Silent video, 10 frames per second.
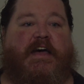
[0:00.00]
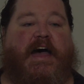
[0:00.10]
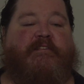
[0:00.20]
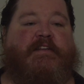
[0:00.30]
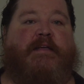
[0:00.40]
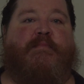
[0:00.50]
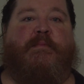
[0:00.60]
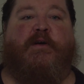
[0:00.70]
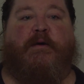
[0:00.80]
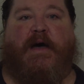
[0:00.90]
I even had
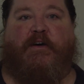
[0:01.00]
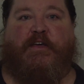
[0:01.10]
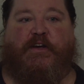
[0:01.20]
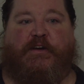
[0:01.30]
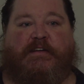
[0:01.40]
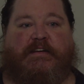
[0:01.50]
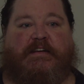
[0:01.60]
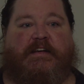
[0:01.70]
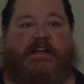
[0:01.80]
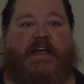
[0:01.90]
people come out here
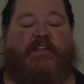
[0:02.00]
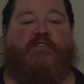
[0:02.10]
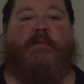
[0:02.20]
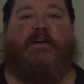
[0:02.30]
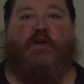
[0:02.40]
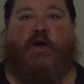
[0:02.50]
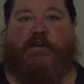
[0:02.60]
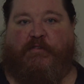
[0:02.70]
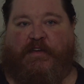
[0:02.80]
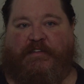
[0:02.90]
and do my
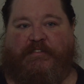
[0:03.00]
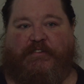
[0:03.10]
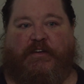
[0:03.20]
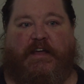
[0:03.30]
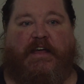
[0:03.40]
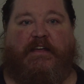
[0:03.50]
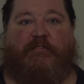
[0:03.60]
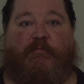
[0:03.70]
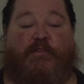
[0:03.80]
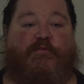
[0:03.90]
laundry, okay,
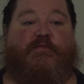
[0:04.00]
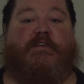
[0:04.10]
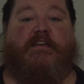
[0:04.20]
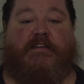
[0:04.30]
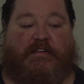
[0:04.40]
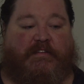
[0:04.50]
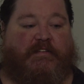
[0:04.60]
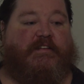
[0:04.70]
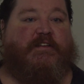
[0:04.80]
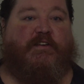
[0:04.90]
which was
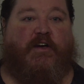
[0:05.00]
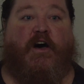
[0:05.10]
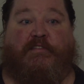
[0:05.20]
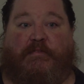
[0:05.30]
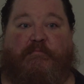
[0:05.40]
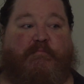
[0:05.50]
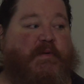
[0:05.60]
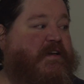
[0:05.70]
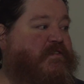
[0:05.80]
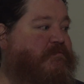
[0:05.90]
awesome
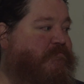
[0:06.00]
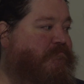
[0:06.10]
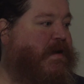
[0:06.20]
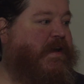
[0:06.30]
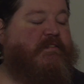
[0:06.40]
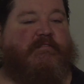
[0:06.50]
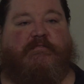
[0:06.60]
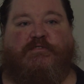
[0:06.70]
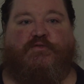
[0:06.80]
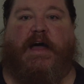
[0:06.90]
because my
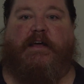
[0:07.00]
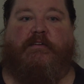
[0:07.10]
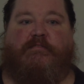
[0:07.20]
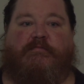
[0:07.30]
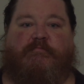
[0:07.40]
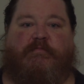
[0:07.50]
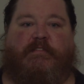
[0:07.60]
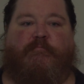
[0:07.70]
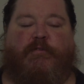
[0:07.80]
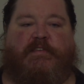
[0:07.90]
dryer
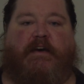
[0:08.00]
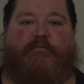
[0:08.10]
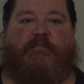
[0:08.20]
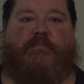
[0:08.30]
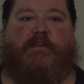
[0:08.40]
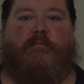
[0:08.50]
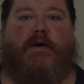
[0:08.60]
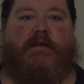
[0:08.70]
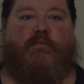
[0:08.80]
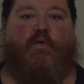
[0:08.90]
was halfway full of
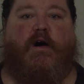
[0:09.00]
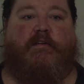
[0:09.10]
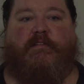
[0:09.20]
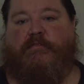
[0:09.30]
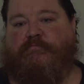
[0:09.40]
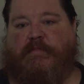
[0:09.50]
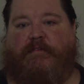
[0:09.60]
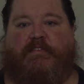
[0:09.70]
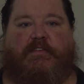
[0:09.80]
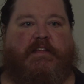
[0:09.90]
mud and water and
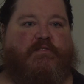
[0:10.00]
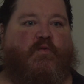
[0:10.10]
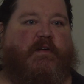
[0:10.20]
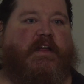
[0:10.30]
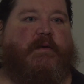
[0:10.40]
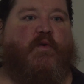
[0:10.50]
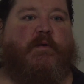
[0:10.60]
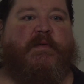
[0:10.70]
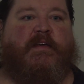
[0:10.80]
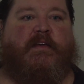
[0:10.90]
obviously doesn't work
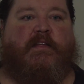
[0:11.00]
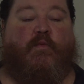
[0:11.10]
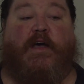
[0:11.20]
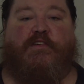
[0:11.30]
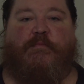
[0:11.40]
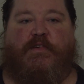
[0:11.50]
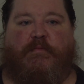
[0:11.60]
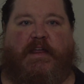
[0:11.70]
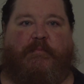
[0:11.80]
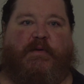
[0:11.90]
anymore. The washing
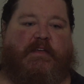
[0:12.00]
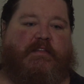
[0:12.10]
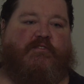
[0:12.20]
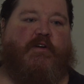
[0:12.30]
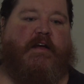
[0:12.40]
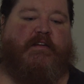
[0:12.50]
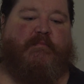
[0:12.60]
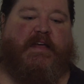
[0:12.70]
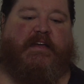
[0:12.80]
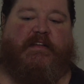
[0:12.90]
machine made it, but the dryer didn't
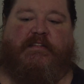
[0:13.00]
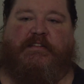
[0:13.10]
make it.